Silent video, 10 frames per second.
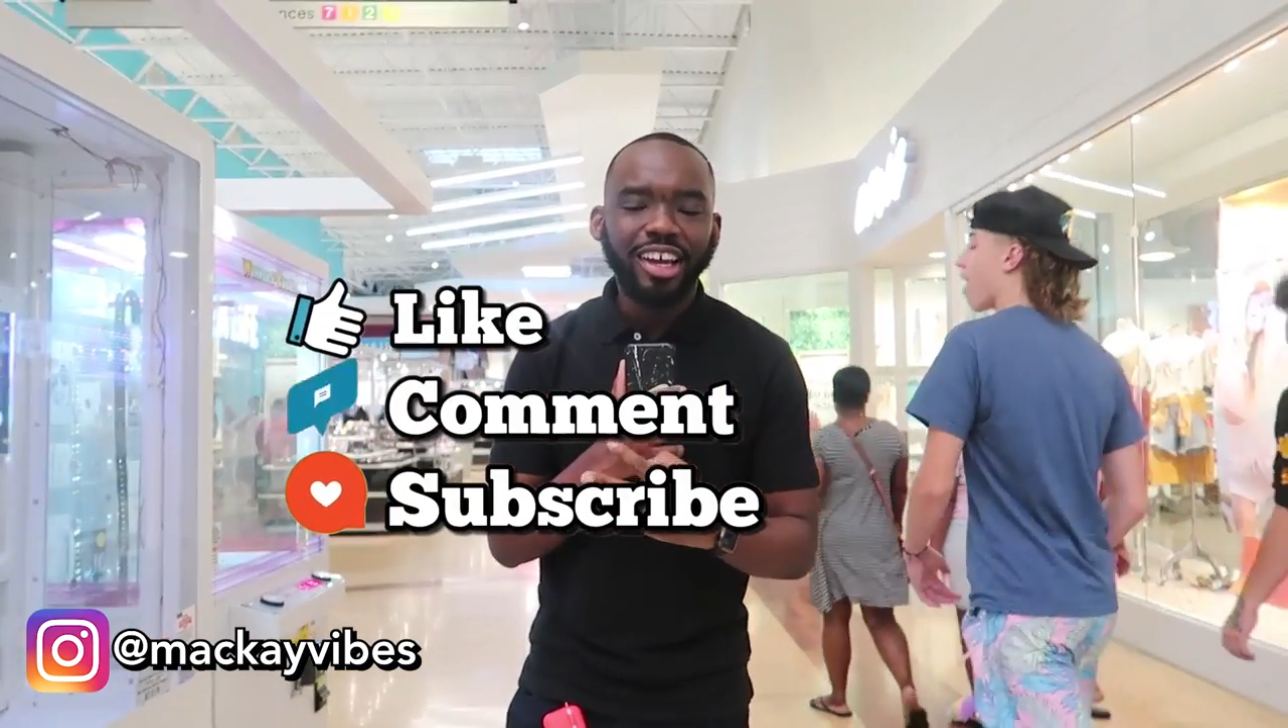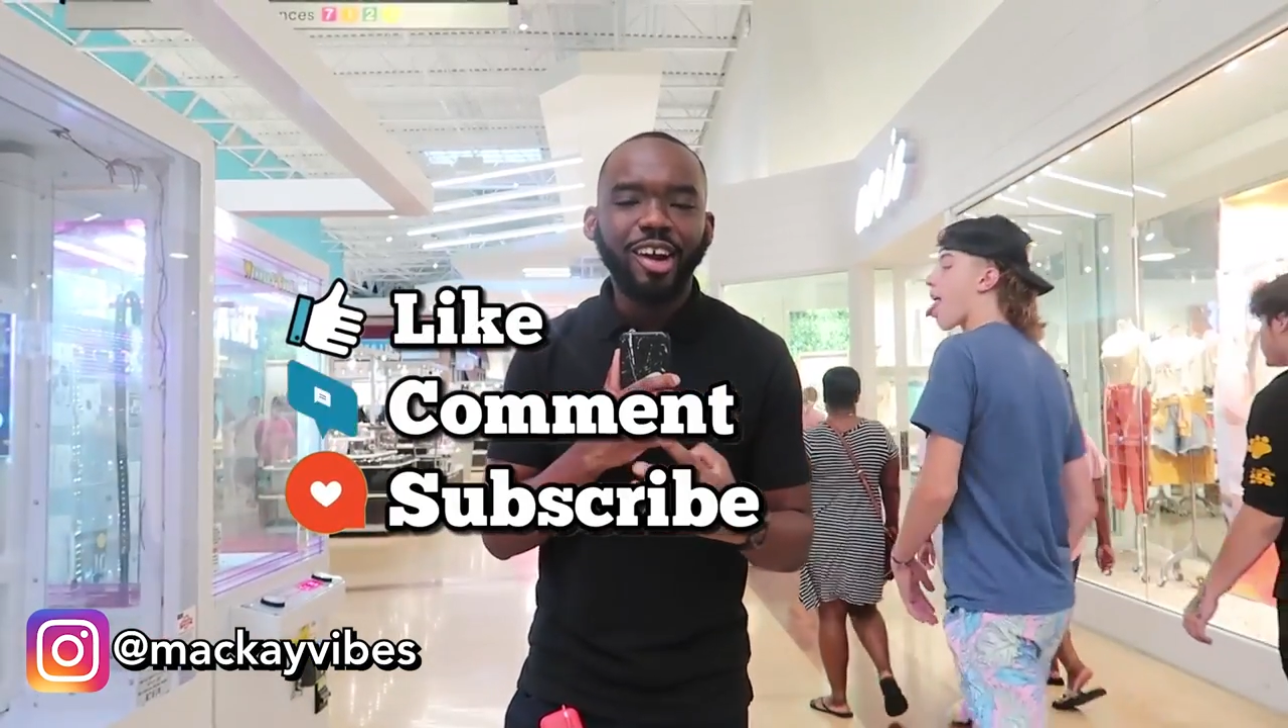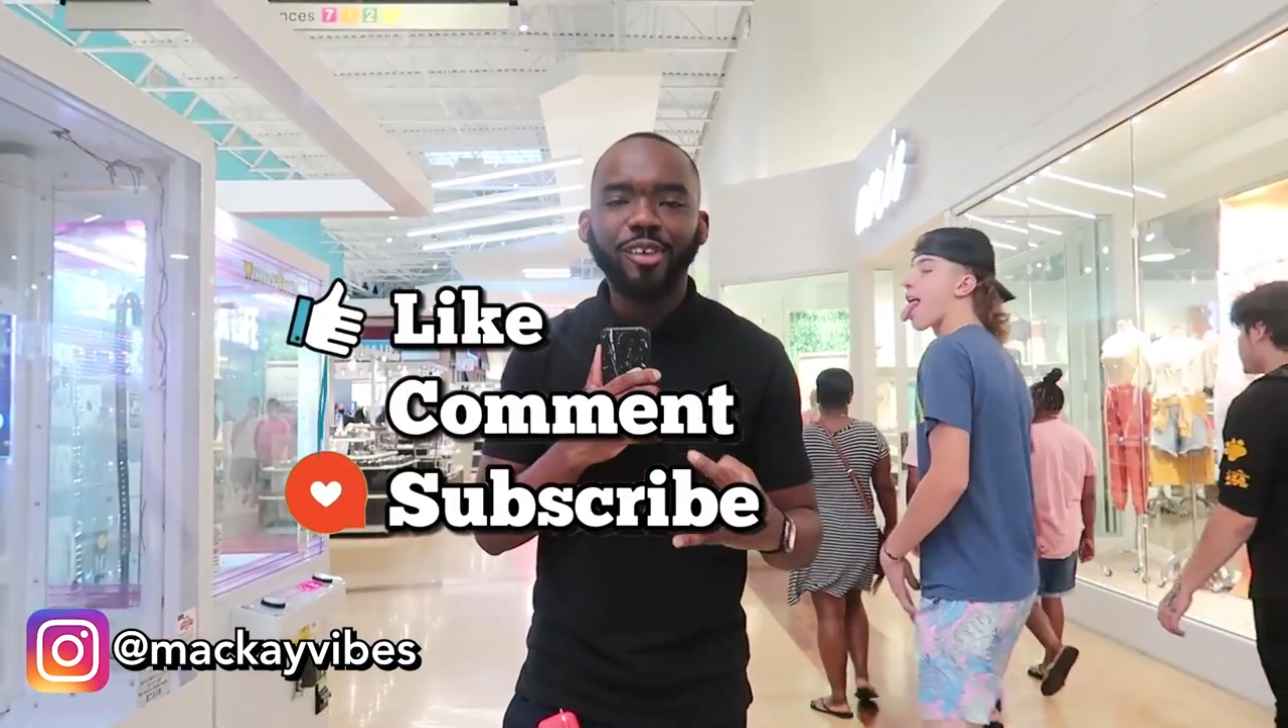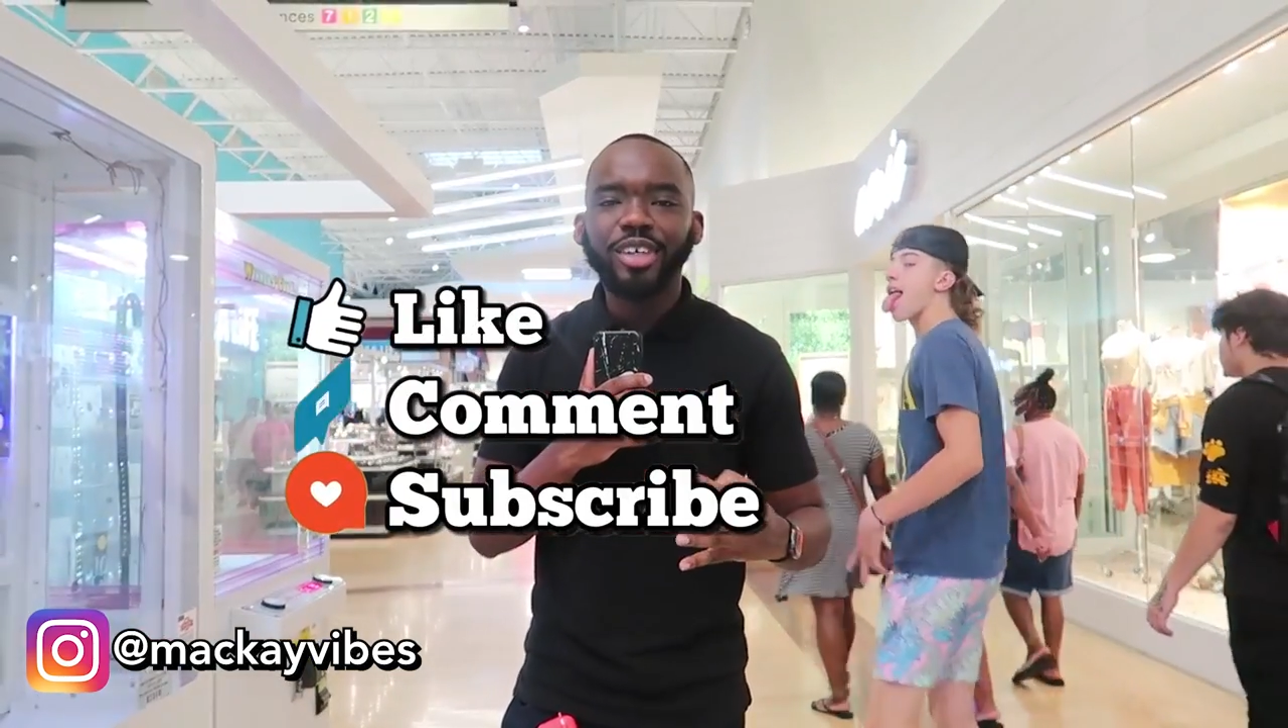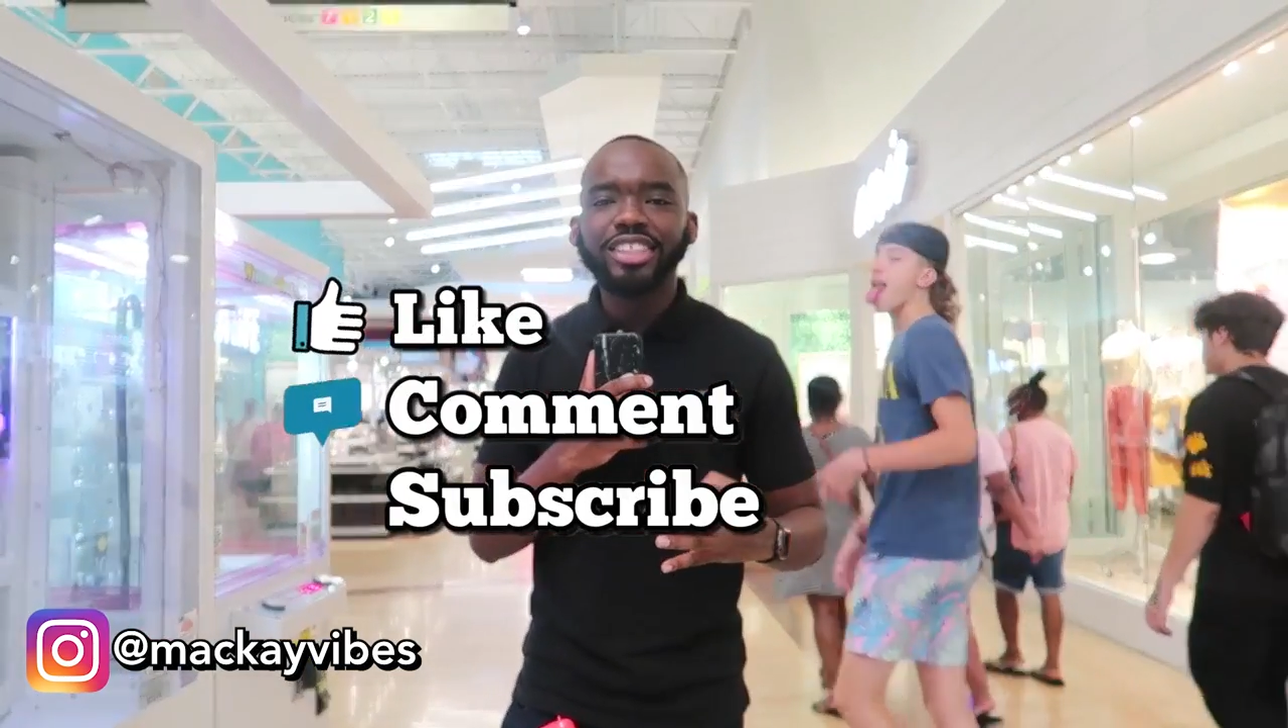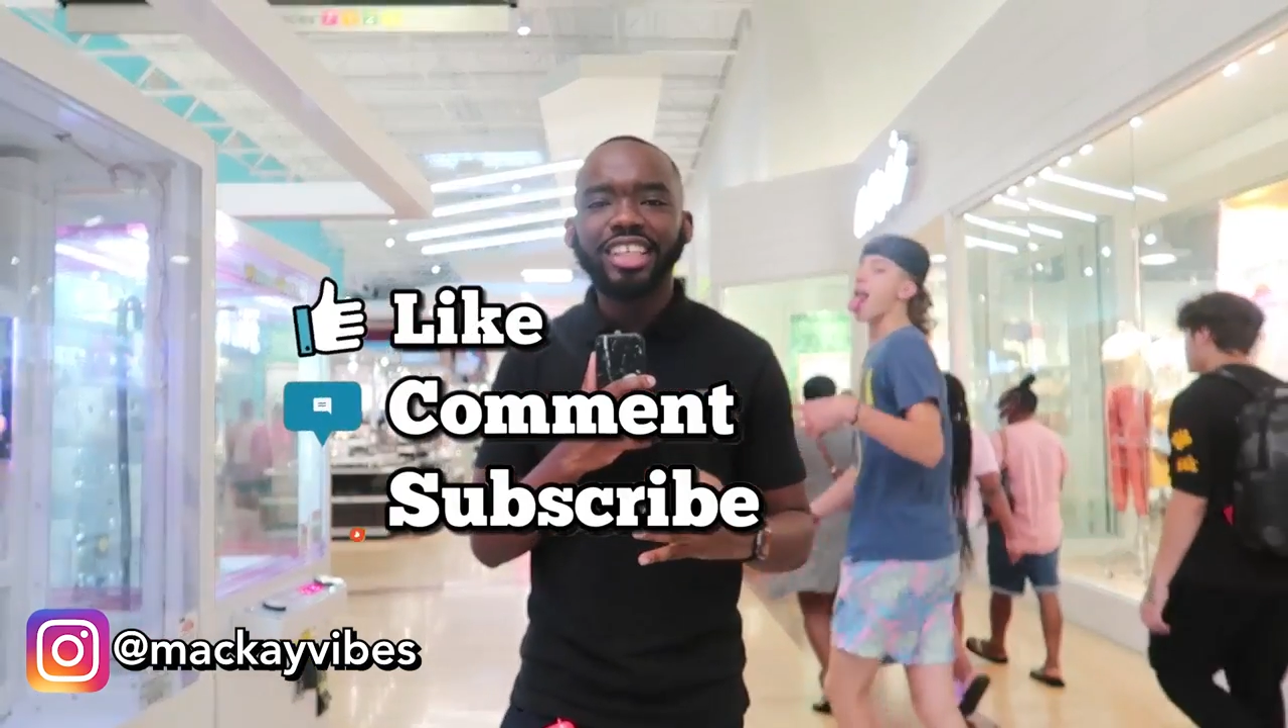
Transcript: Like I always